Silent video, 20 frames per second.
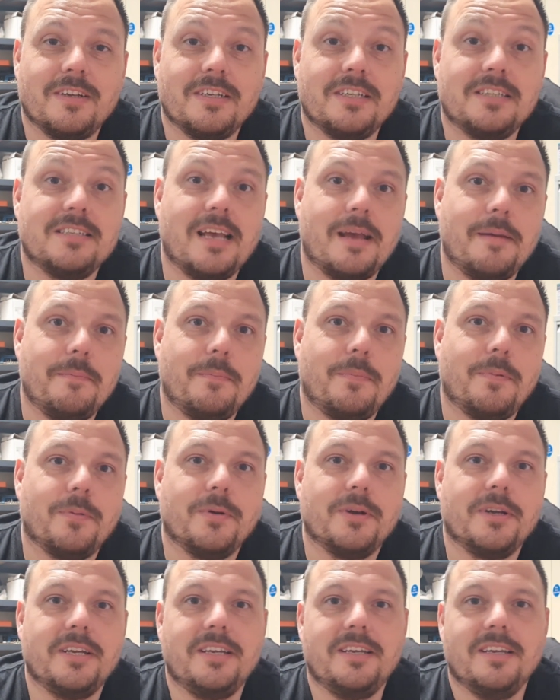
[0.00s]
of a
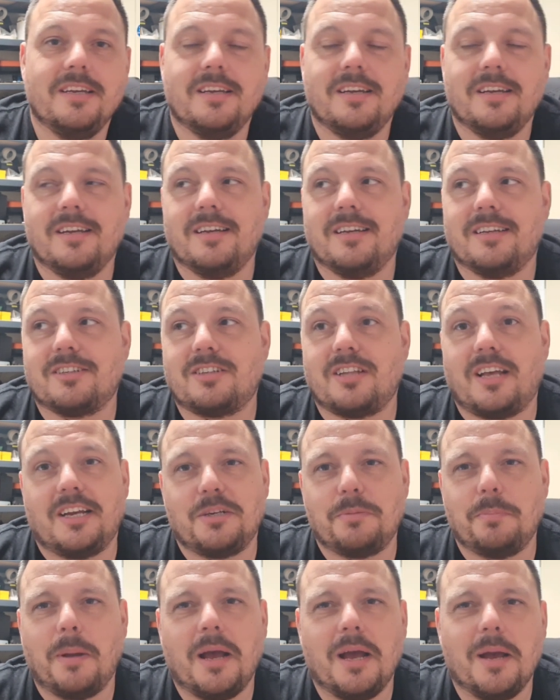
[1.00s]
temporary
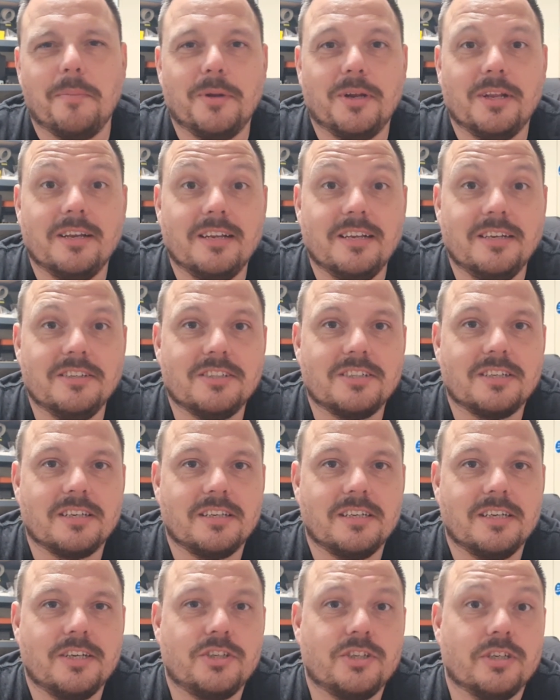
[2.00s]
slash permanent
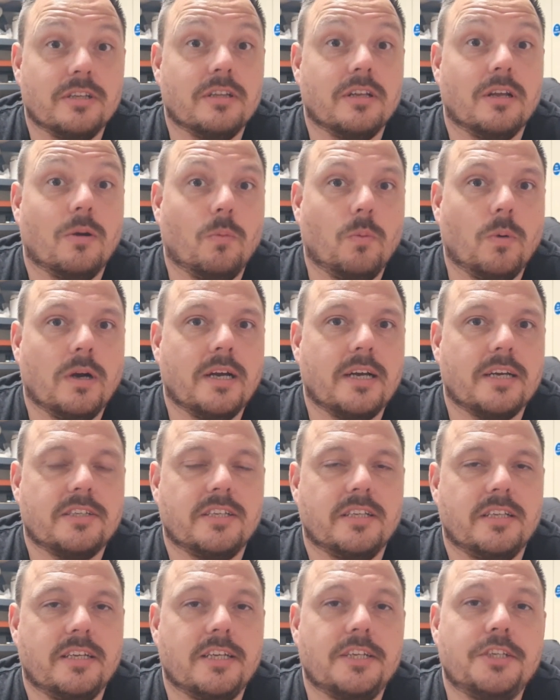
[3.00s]
installation that
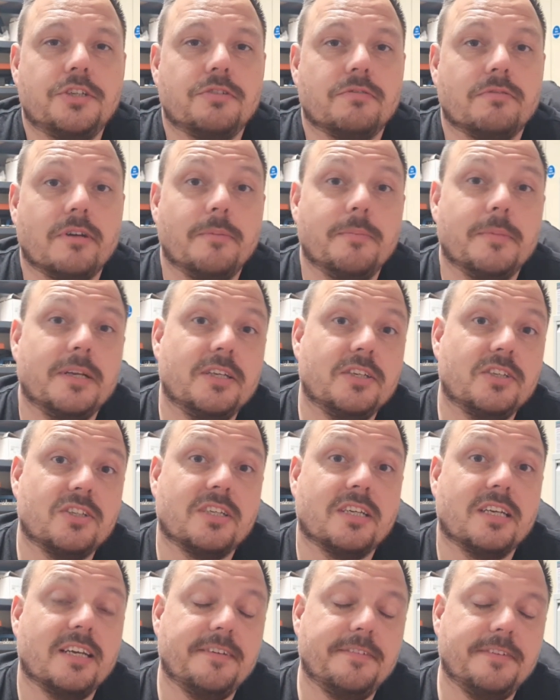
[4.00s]
works in the interim and is
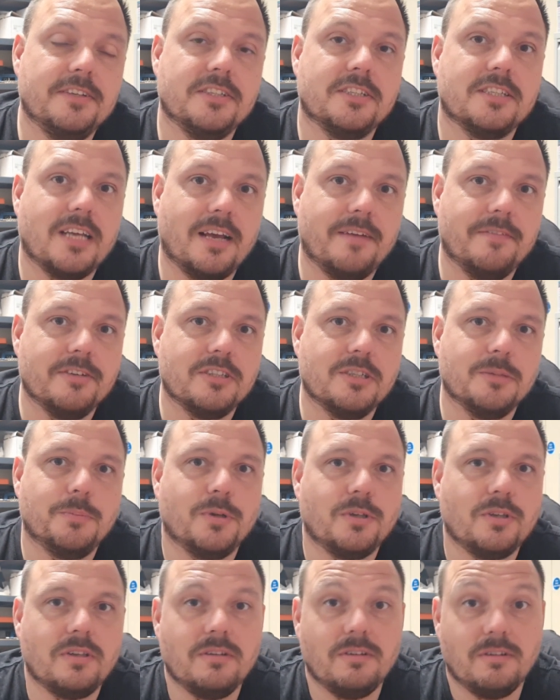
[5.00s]
safe and
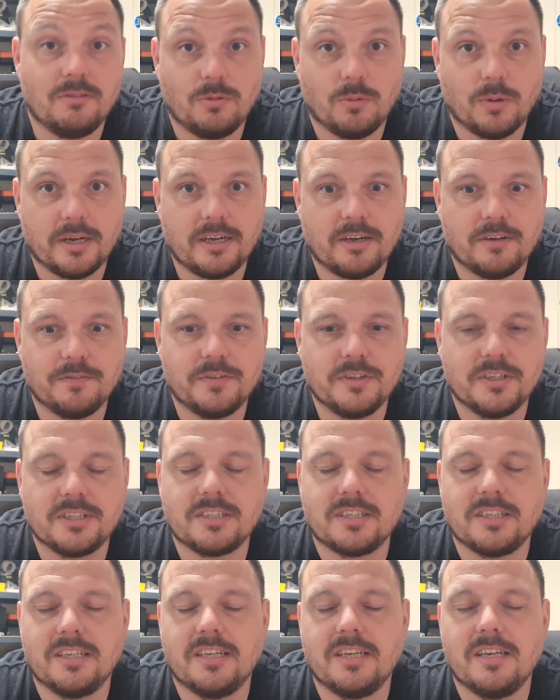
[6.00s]
serviceable, quite
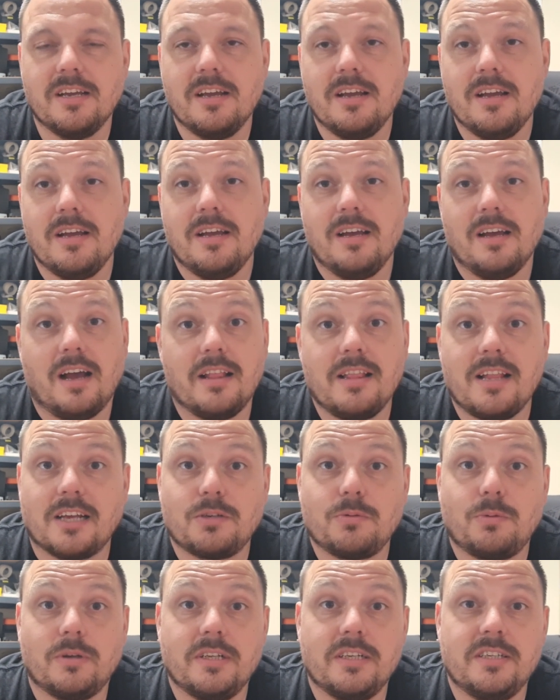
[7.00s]
obviously. And
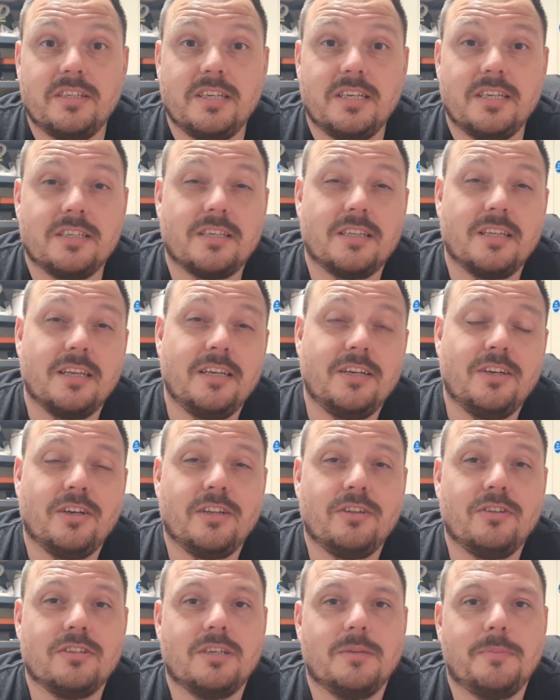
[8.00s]
that's what this is. You know,
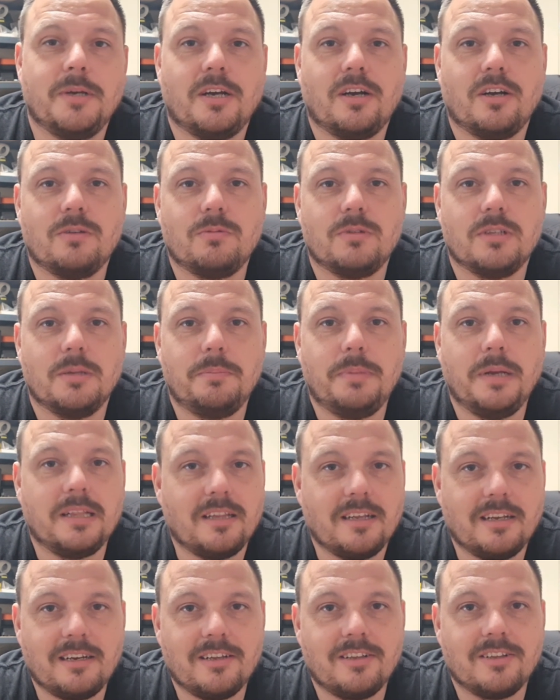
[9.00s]
it looks a bit odd with the
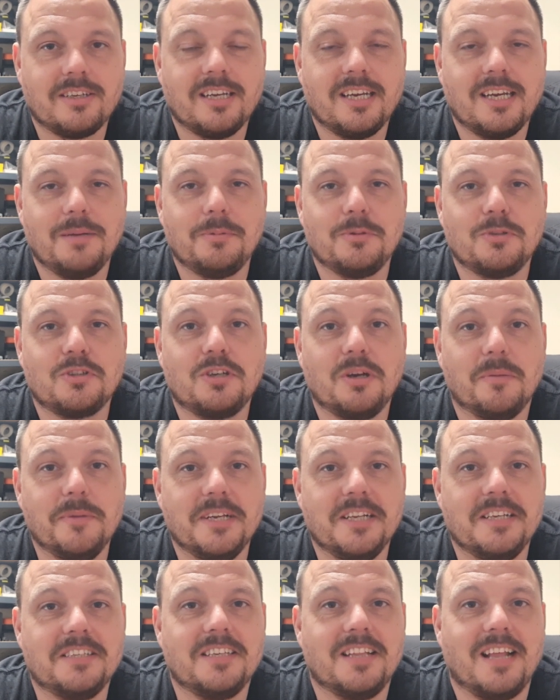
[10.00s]
piddly little cables coming
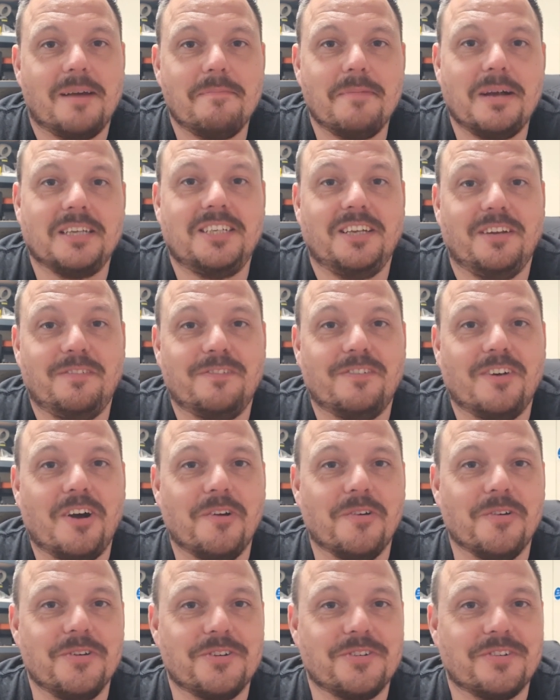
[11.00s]
into that massive
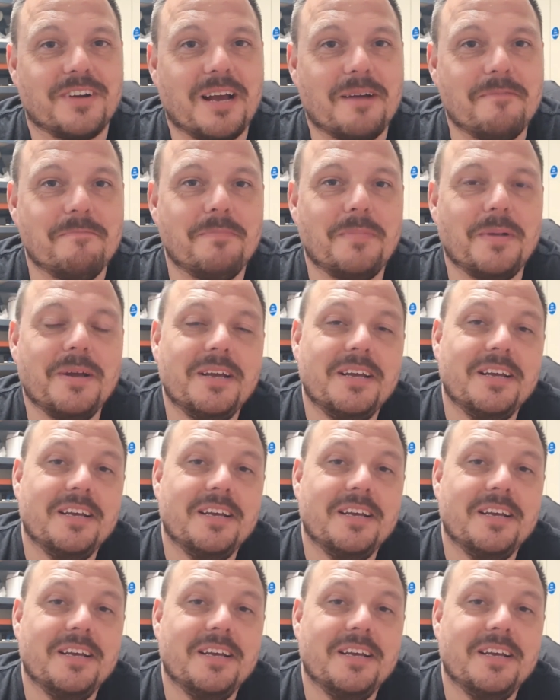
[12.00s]
four hundred amp